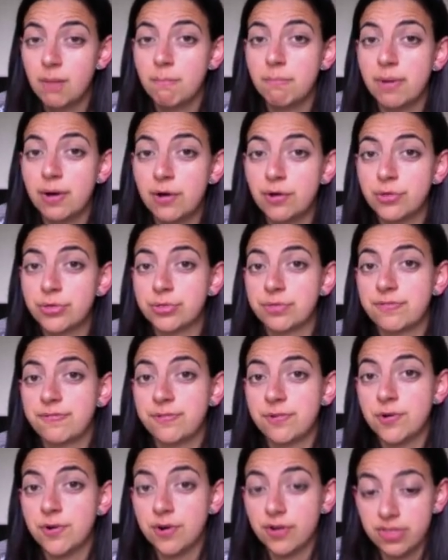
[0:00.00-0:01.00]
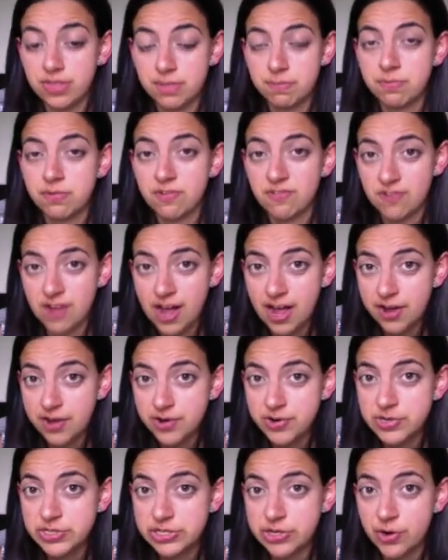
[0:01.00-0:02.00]
both for the
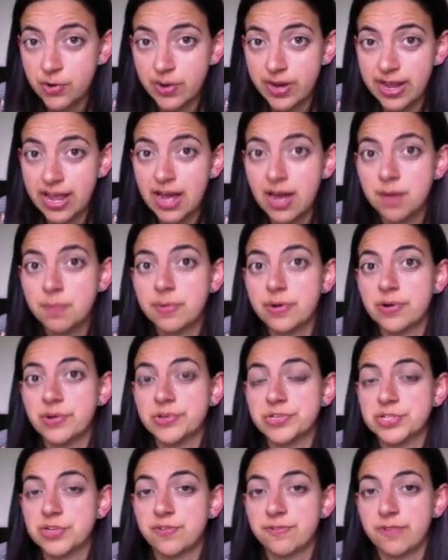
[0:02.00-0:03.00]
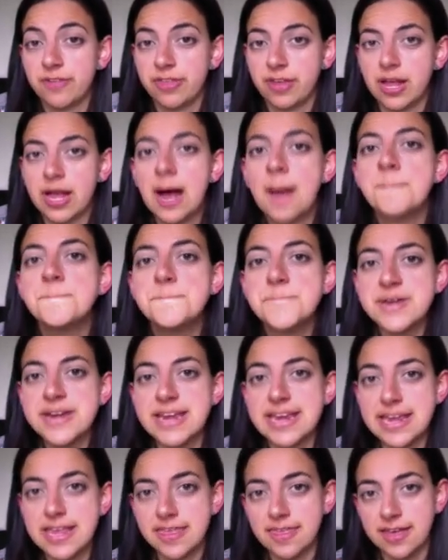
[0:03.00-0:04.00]
provider who's going out, but also for the
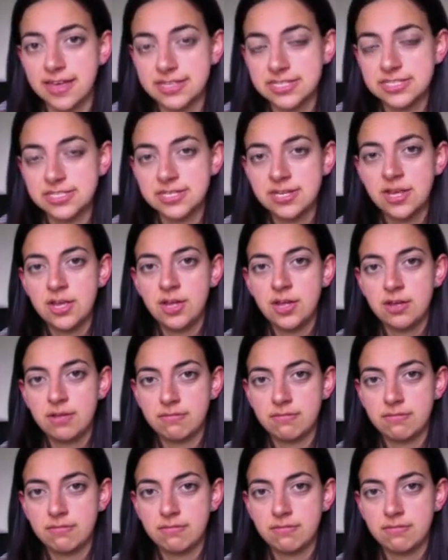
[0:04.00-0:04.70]
company that's